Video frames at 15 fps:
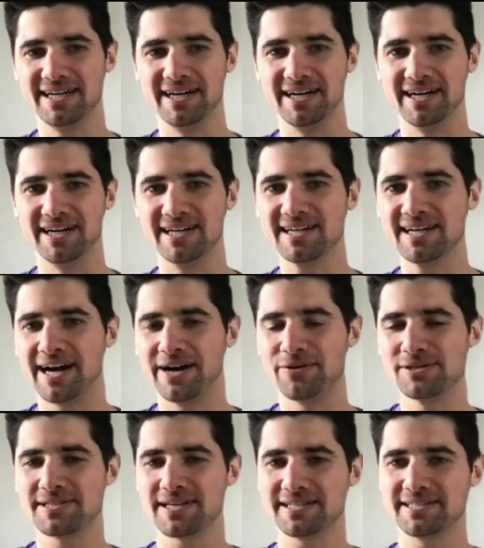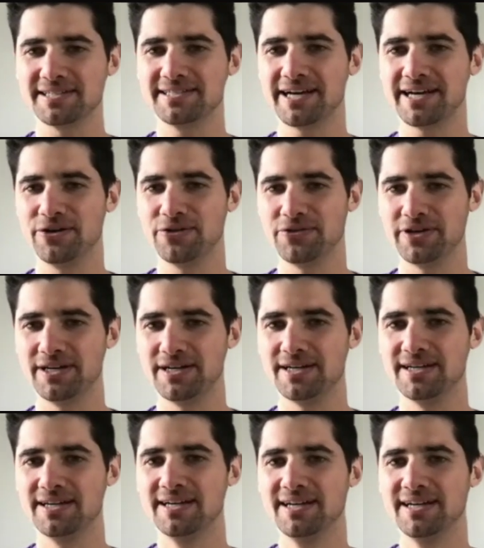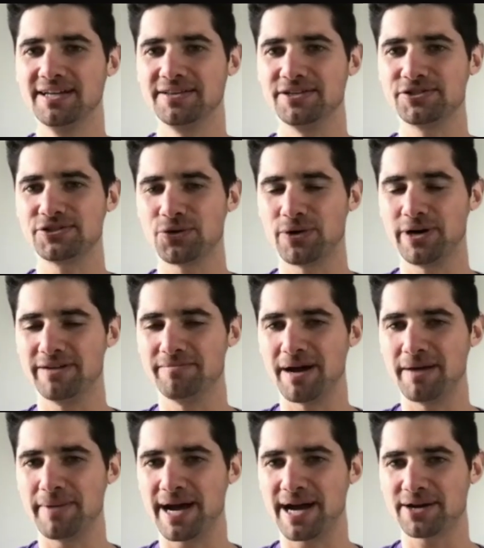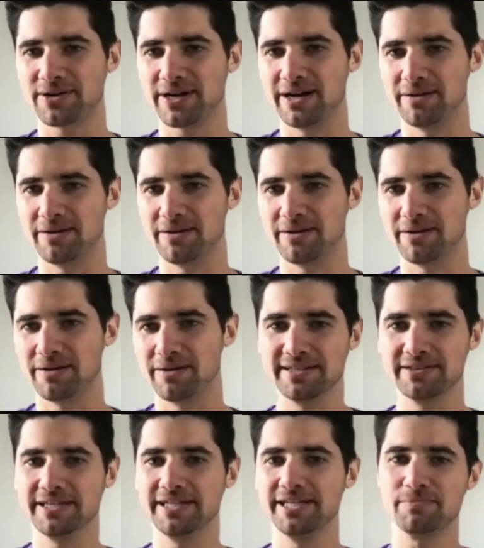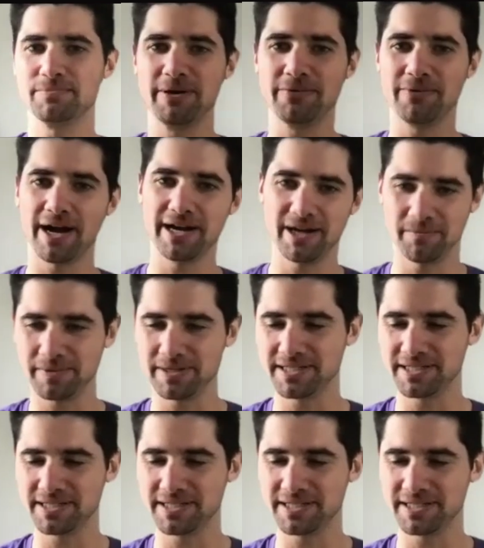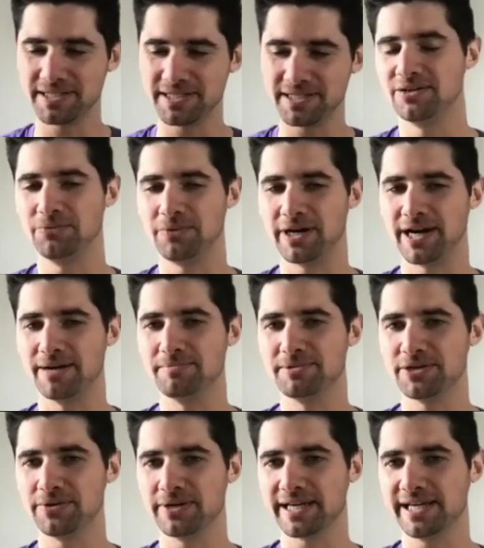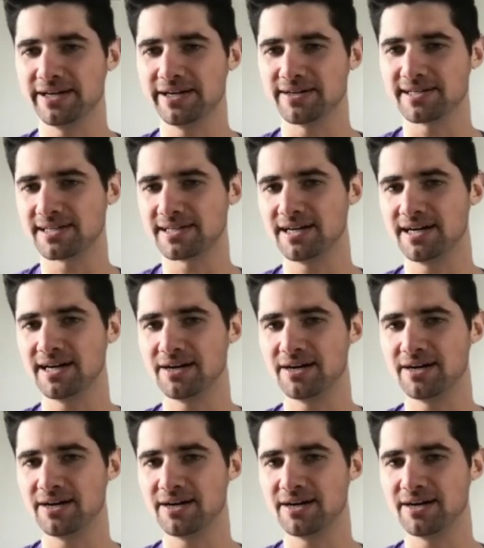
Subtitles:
I always like to tell the story of my background because it leads me right up until what I'm doing here,